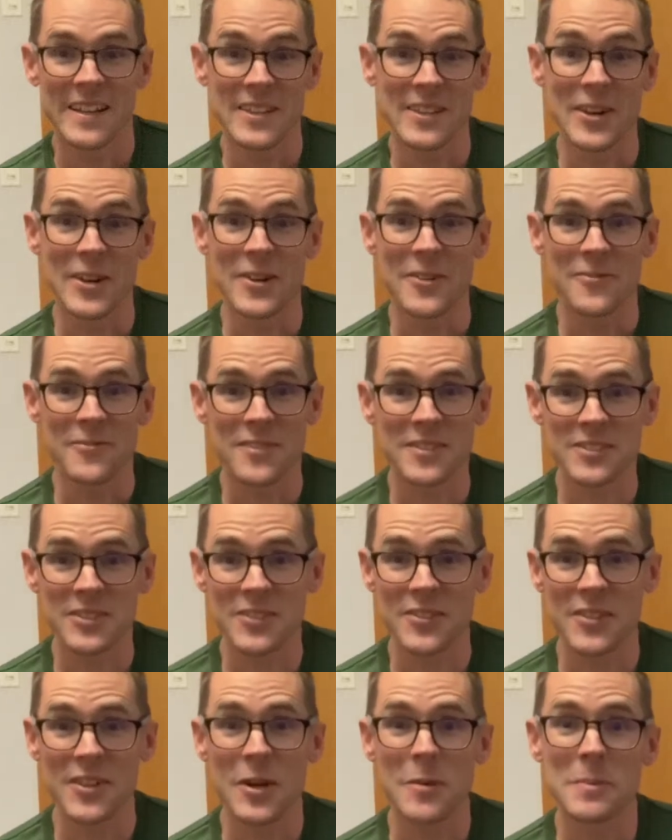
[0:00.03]
there, physical
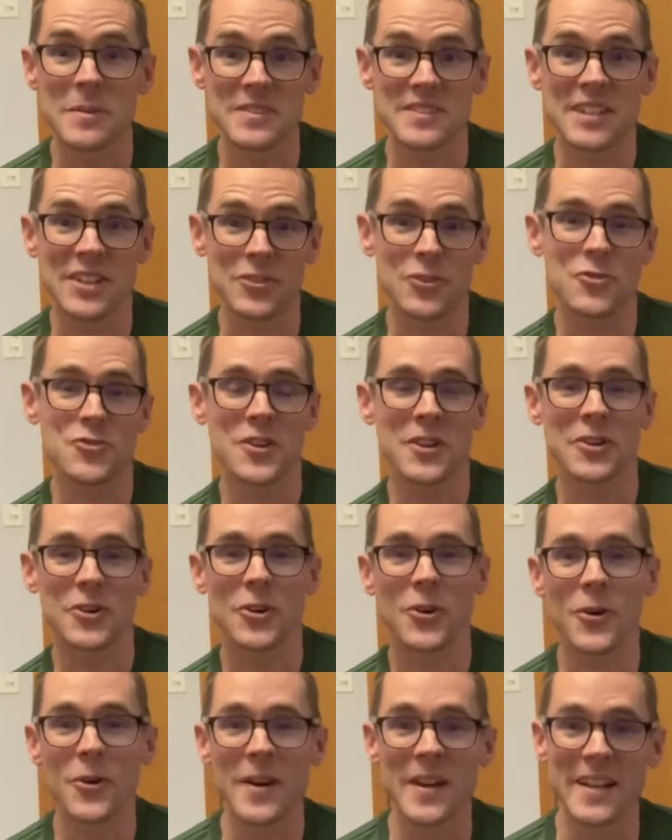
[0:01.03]
therapist Dr. Trent
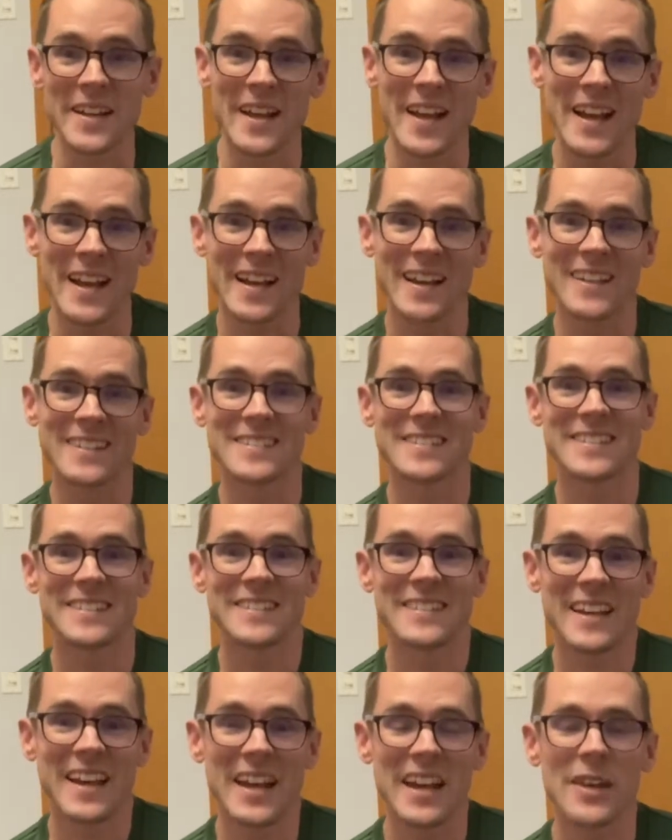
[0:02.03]
Corey, and
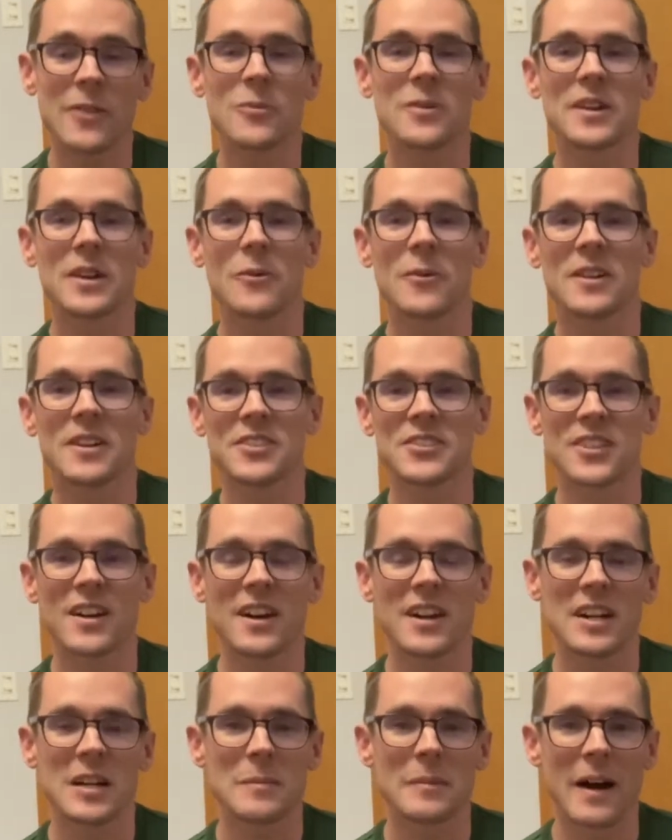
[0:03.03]
today what I want to
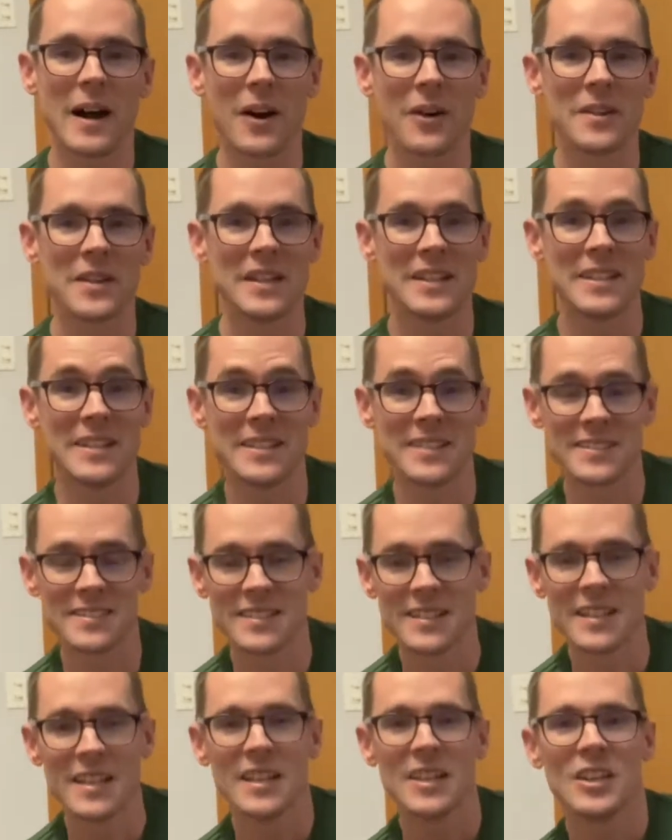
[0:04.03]
talk about is
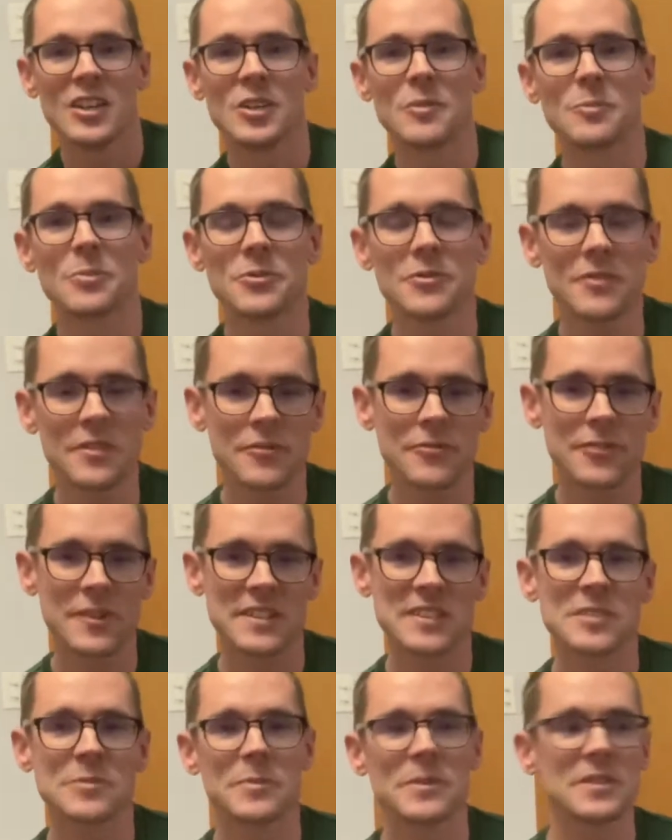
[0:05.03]
improving
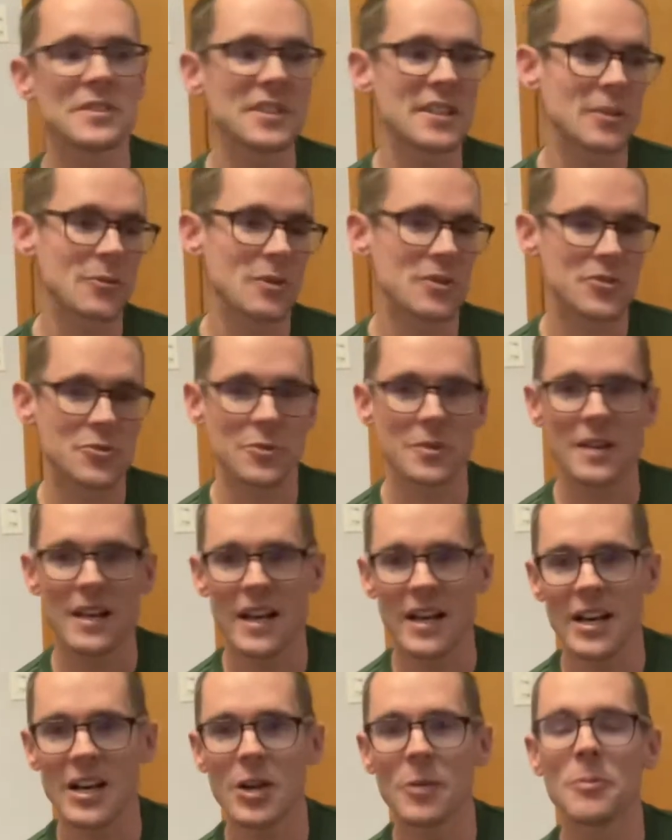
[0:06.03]
flexibility, which will
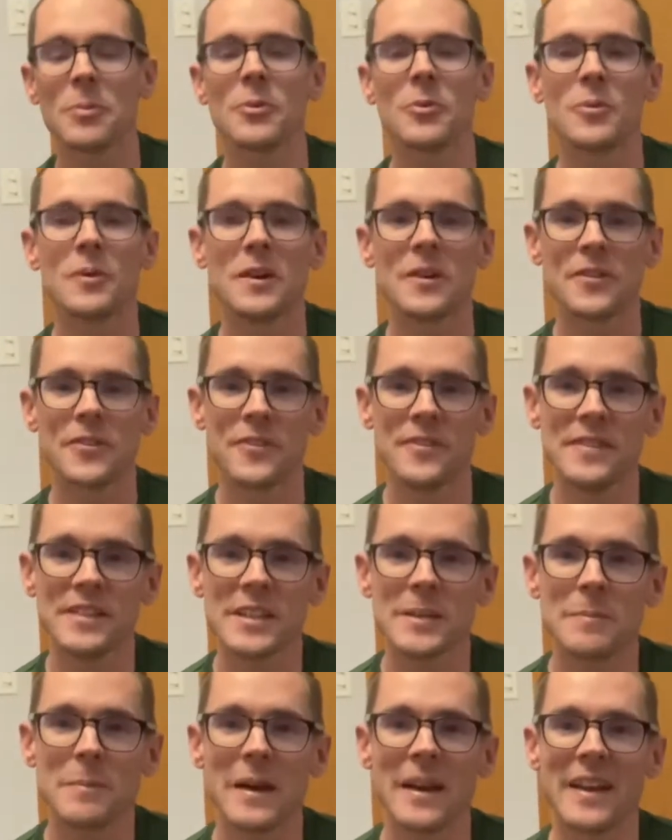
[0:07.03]
help with
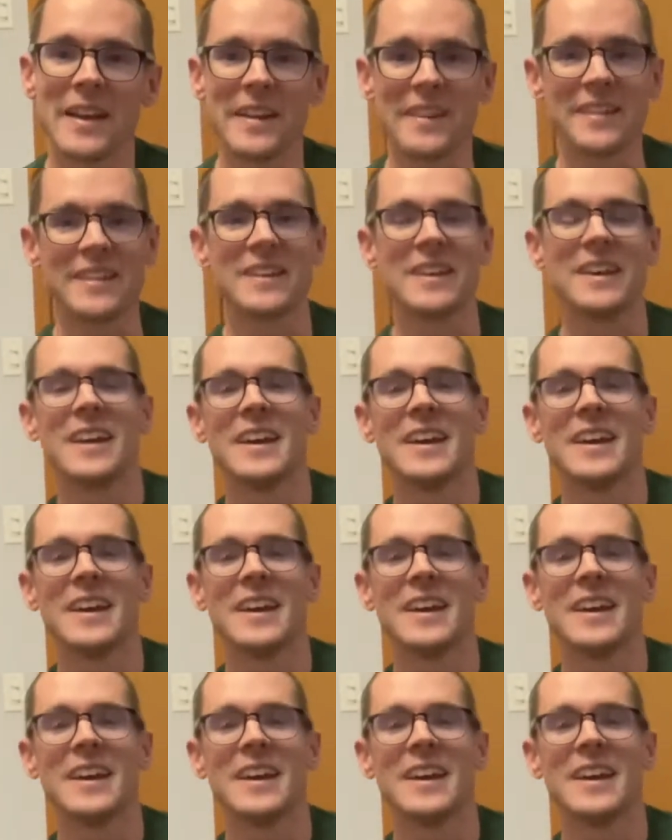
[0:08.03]
knee pain.